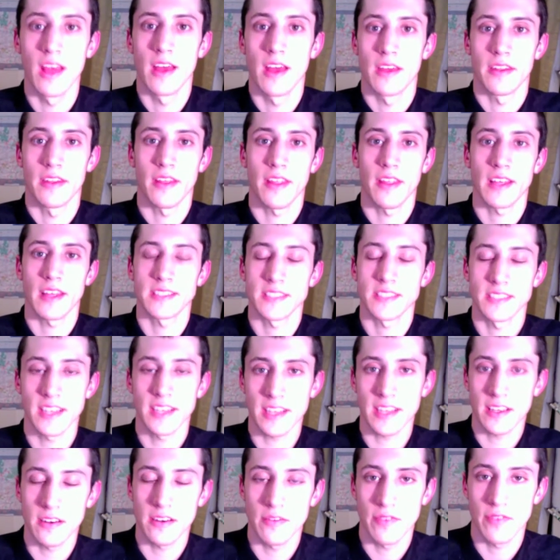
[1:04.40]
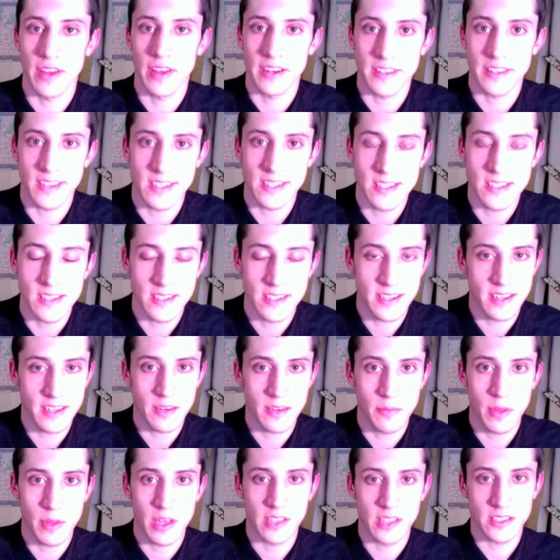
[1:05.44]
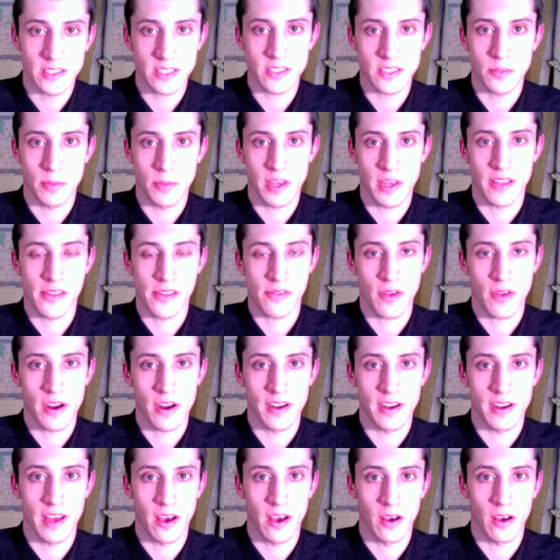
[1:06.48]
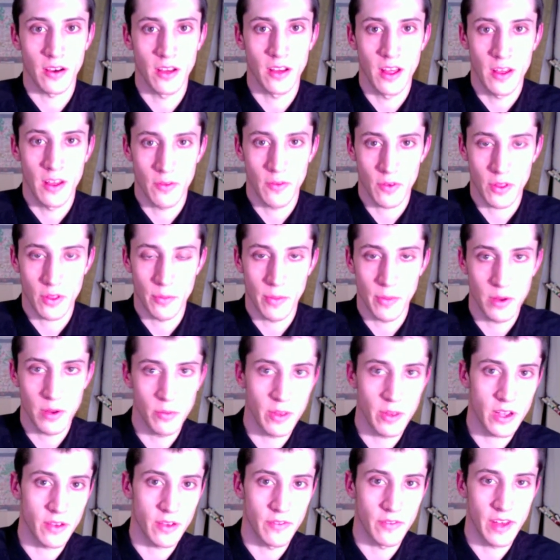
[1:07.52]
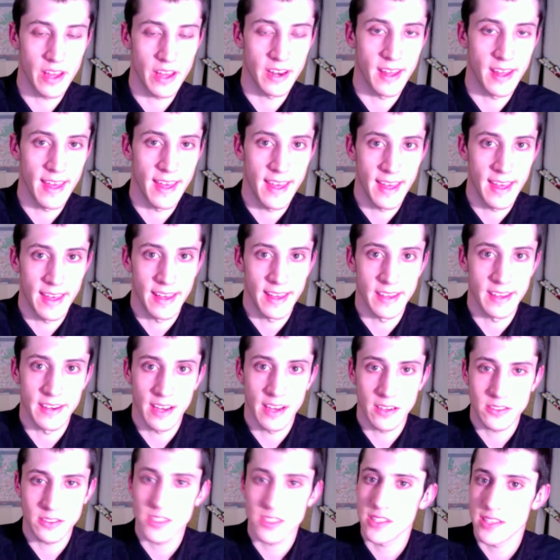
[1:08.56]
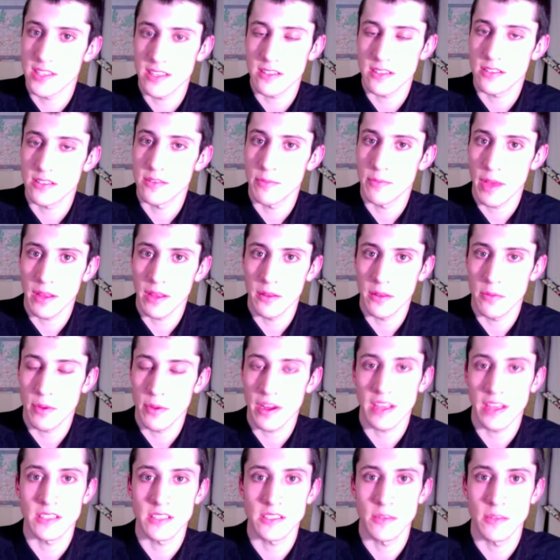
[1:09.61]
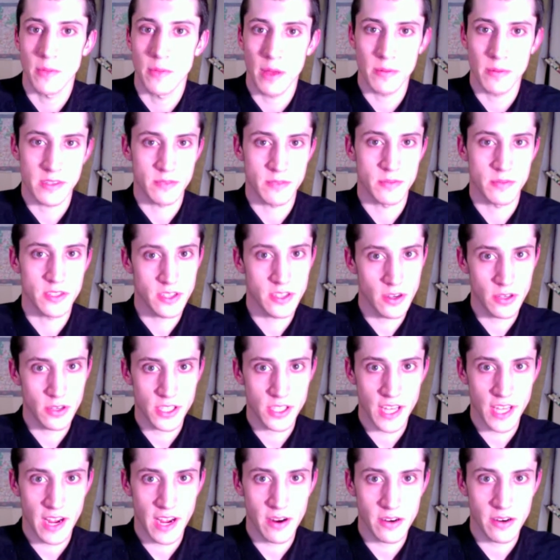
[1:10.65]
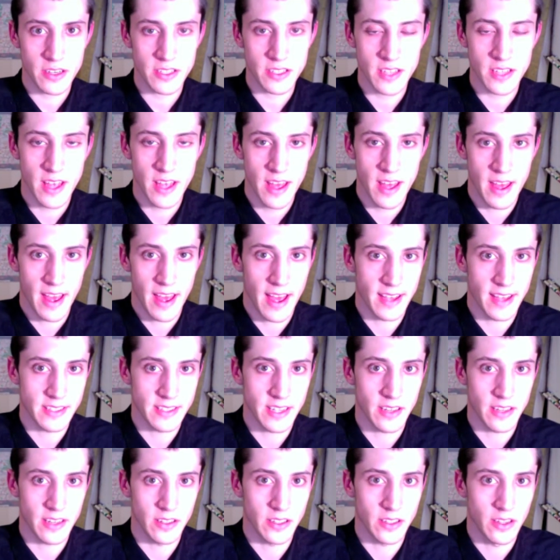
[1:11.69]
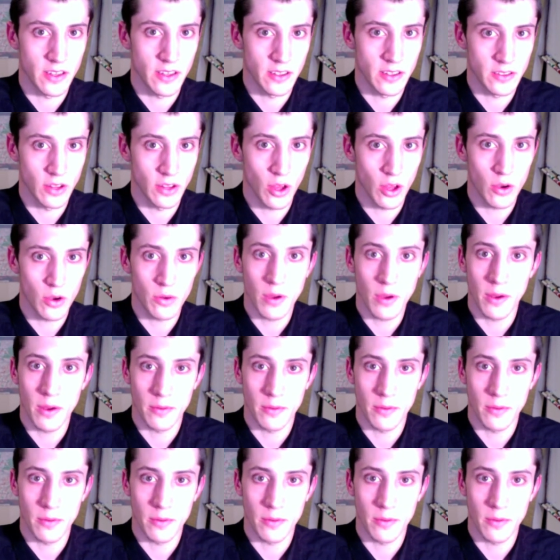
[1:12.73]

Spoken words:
now that second event doesn't seem to be such a big threat now for the midweek event. It now just seems to mainly bring in maybe some snow showers as a low.